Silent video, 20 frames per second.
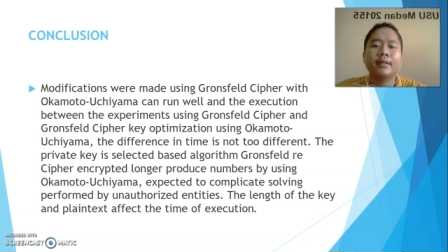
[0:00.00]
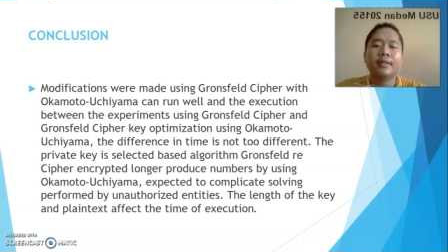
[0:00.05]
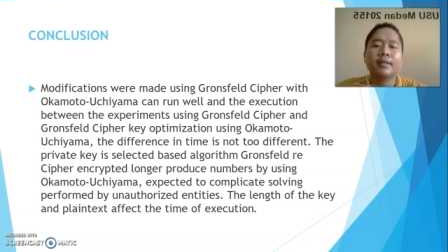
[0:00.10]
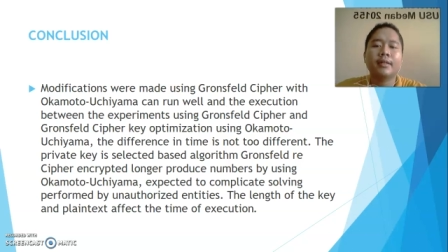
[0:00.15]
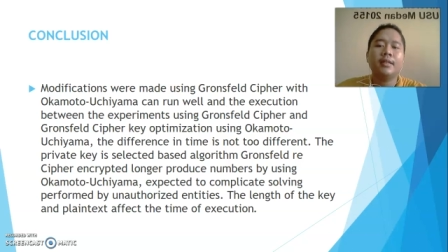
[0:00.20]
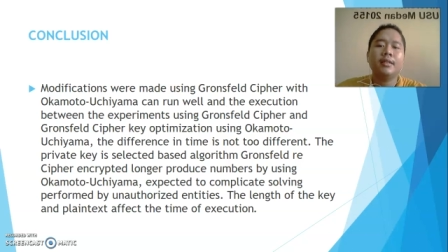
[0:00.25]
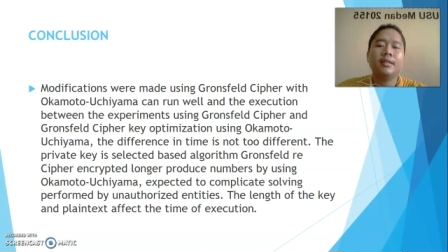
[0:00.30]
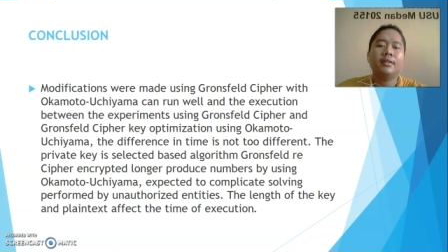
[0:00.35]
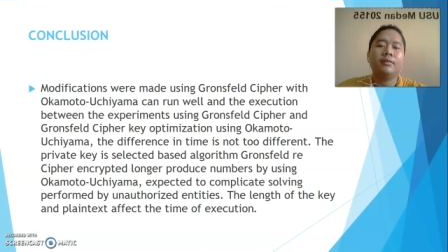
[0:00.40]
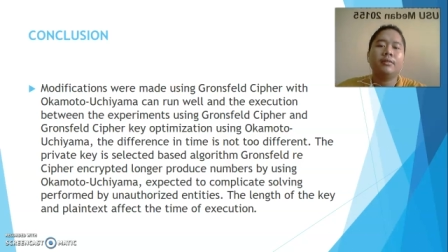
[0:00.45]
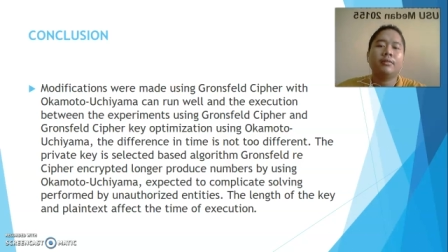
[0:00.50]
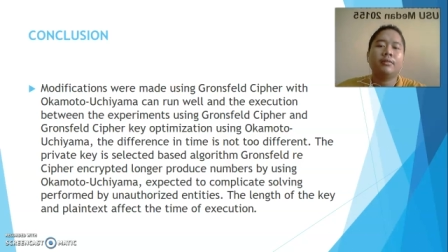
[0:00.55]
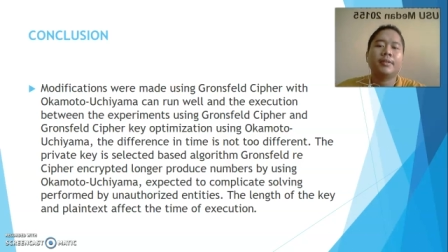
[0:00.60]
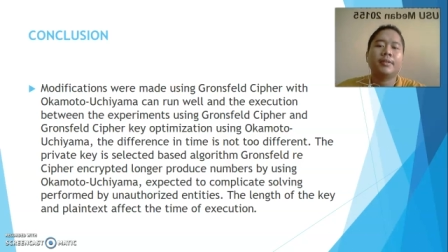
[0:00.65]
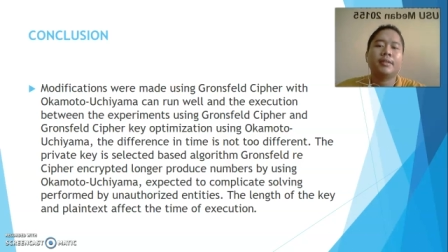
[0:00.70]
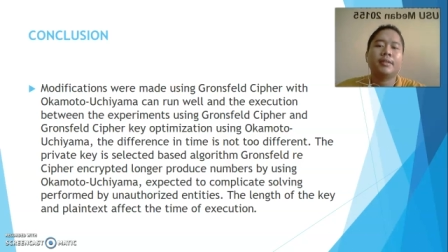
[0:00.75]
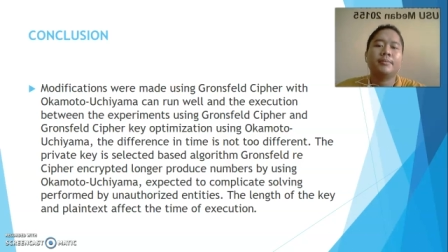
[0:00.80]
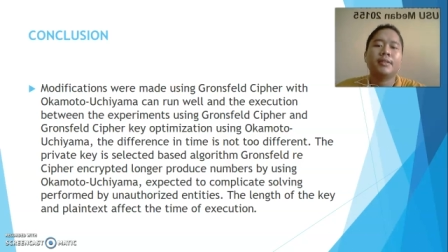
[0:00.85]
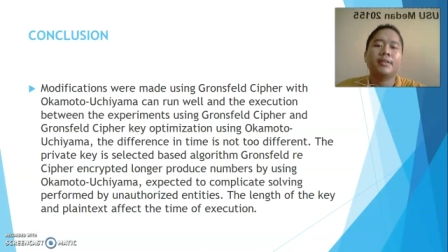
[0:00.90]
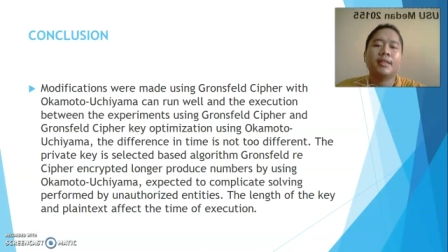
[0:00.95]
key
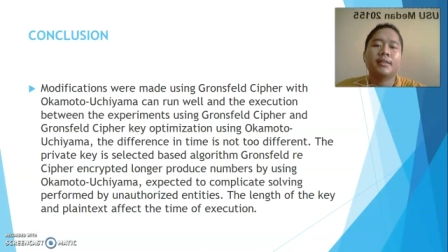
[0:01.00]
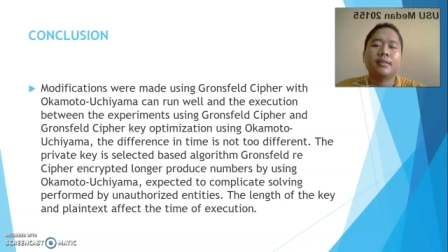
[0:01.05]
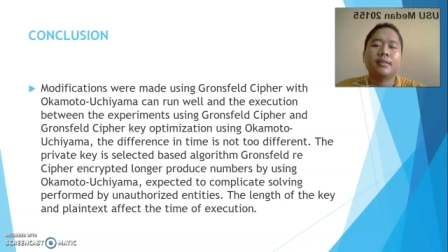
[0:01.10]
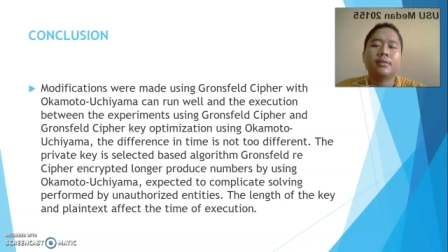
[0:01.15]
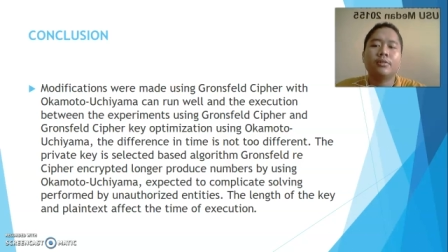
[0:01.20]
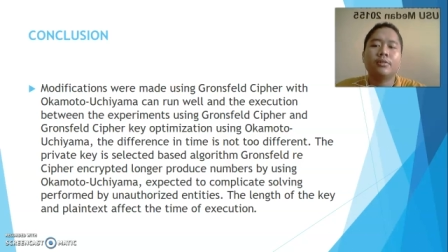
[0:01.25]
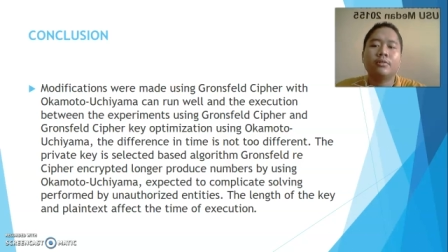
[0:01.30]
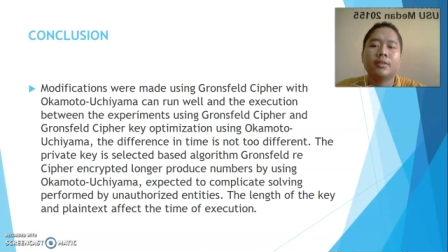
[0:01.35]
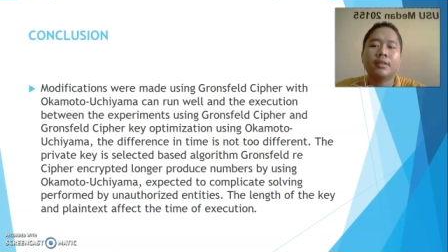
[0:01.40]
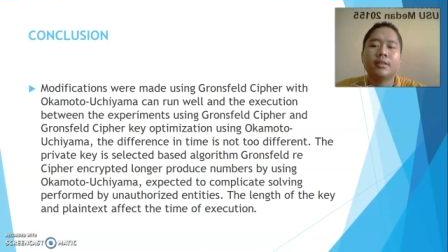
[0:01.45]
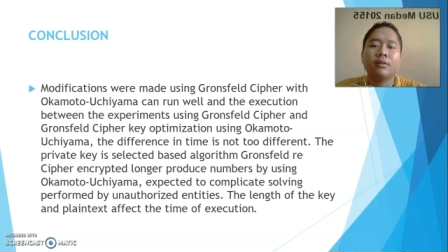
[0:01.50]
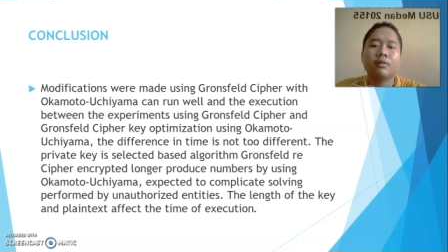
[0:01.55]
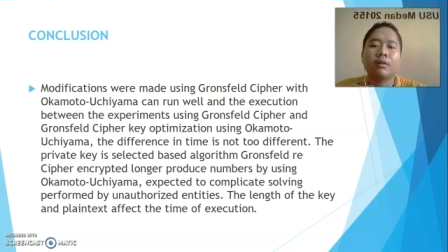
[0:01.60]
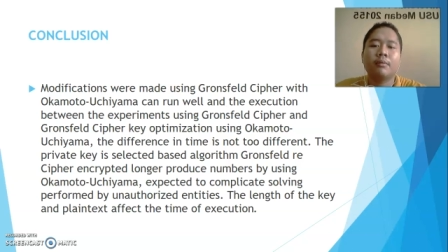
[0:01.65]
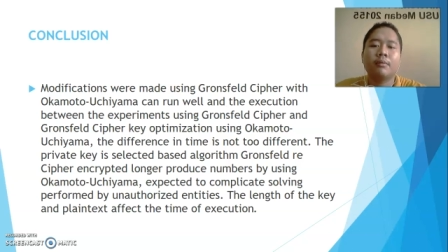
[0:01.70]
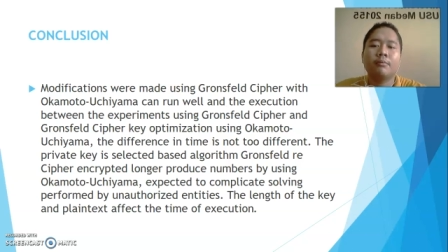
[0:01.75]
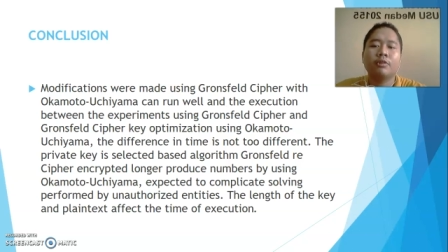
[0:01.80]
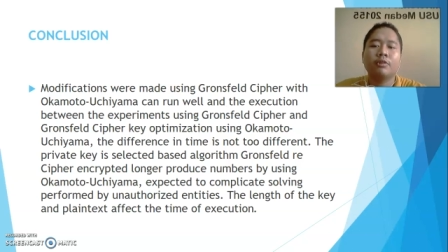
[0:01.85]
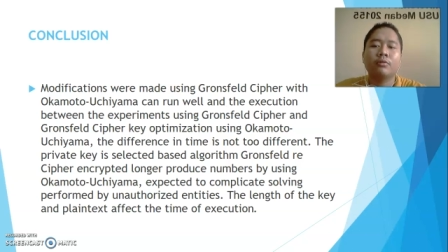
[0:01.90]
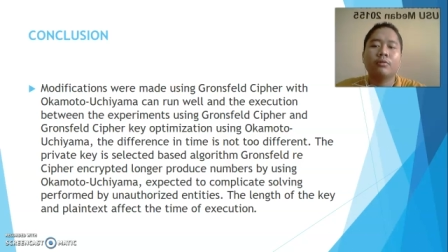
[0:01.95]
optimization using
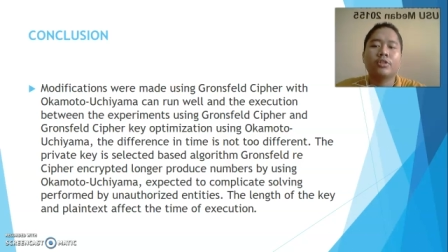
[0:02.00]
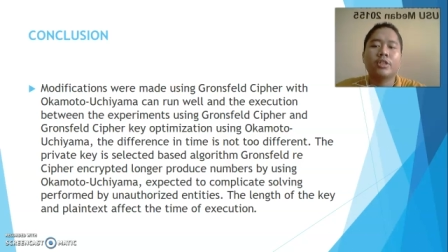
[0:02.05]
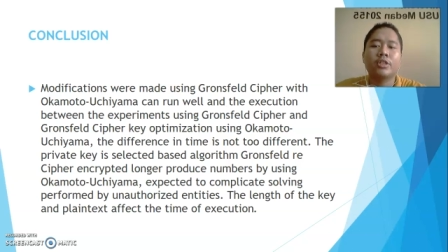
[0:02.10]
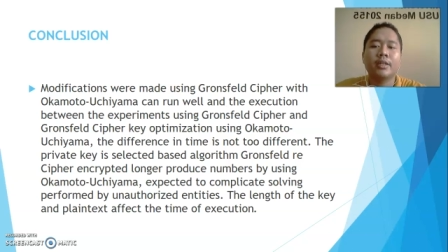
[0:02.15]
Okamoto Uchiyama.